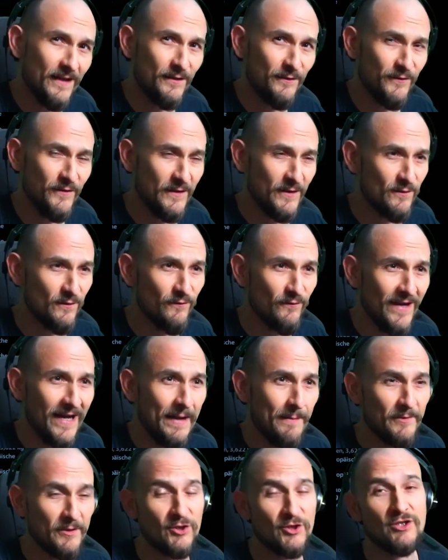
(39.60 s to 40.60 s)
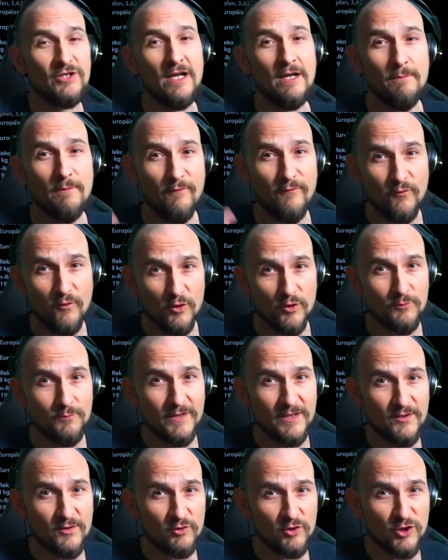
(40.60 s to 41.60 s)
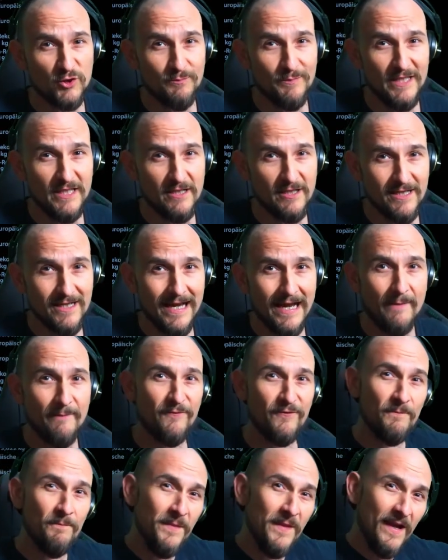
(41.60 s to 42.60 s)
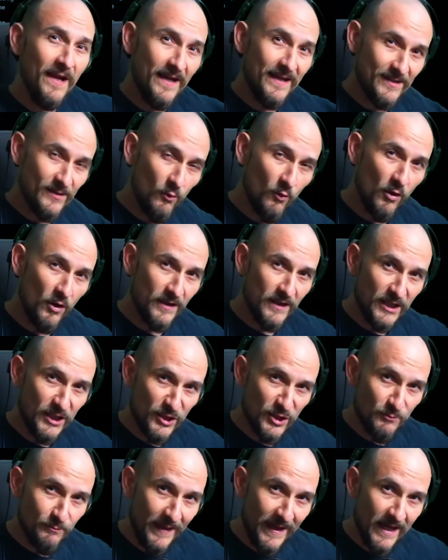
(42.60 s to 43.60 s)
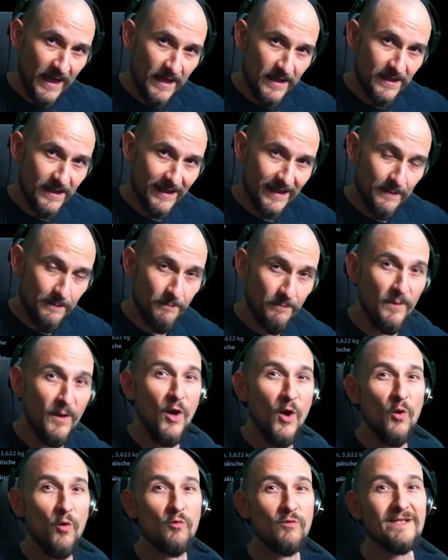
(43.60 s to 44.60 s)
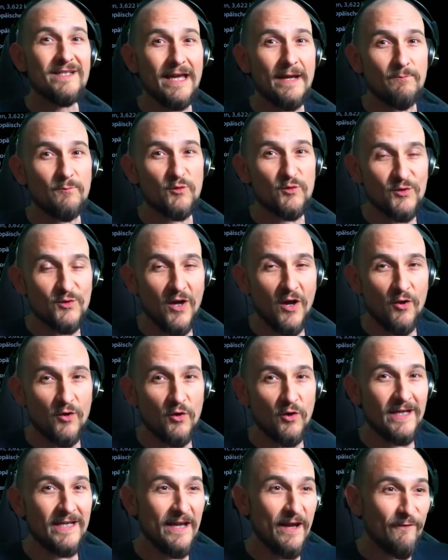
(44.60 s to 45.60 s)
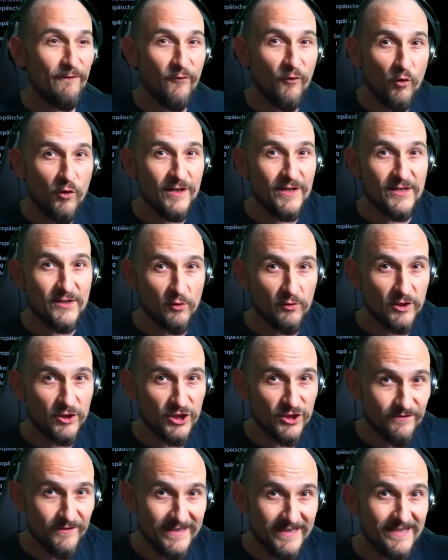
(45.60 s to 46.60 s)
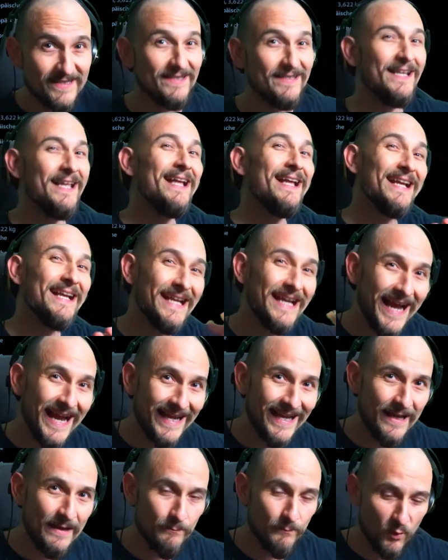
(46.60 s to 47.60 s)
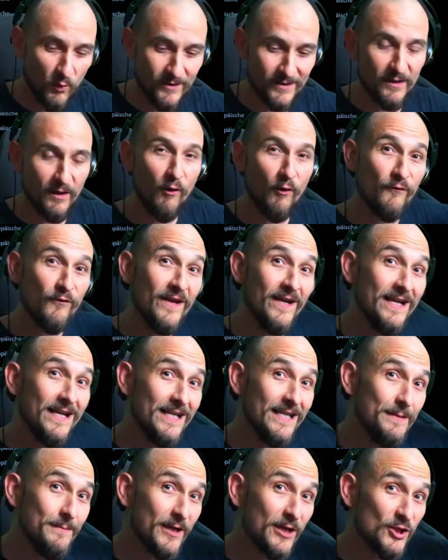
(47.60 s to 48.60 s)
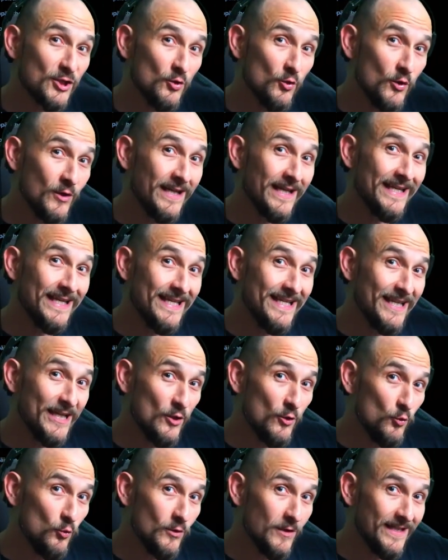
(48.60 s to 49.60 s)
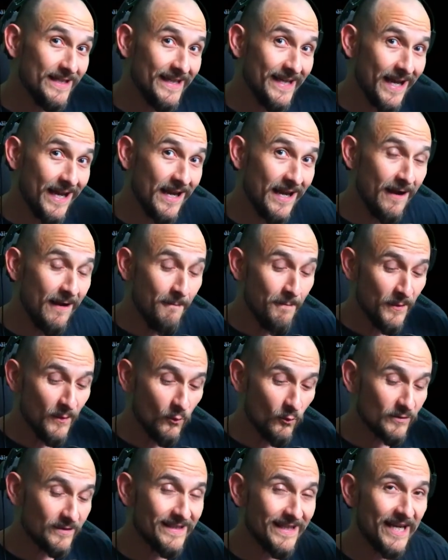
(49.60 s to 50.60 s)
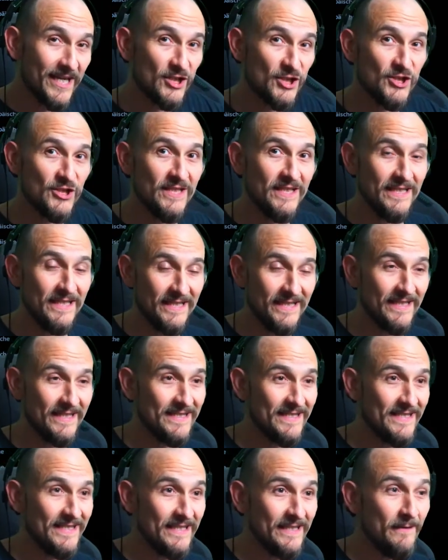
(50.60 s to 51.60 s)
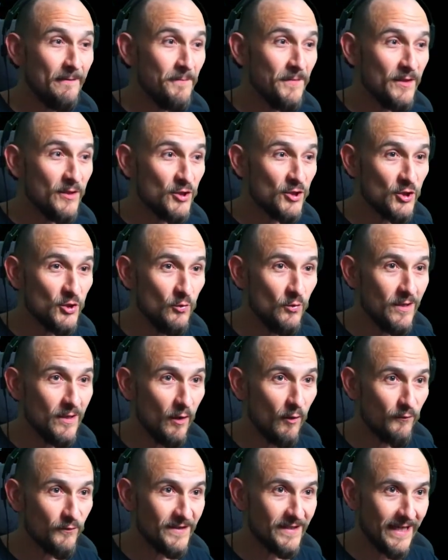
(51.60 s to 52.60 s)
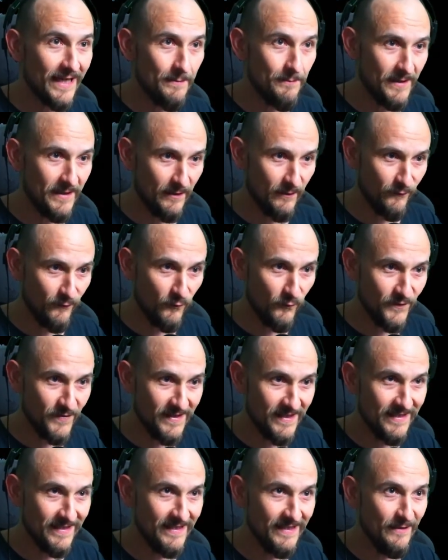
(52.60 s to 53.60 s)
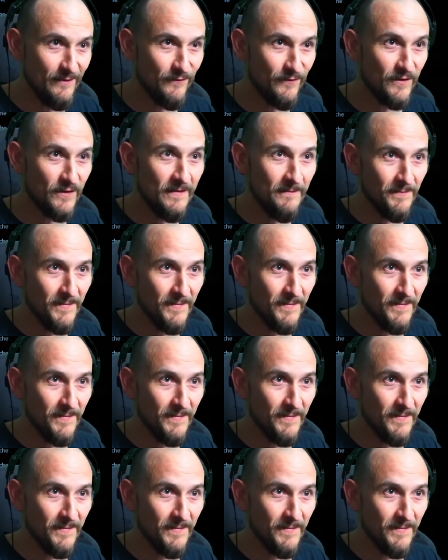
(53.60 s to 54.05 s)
got plenty of fat on the ribs, and then you also have to sweat in full sun. No fun at all. Better down in the cool basement. And here I am now, nicely at 3.50 meters depth in the cool basement. And that's where it starts.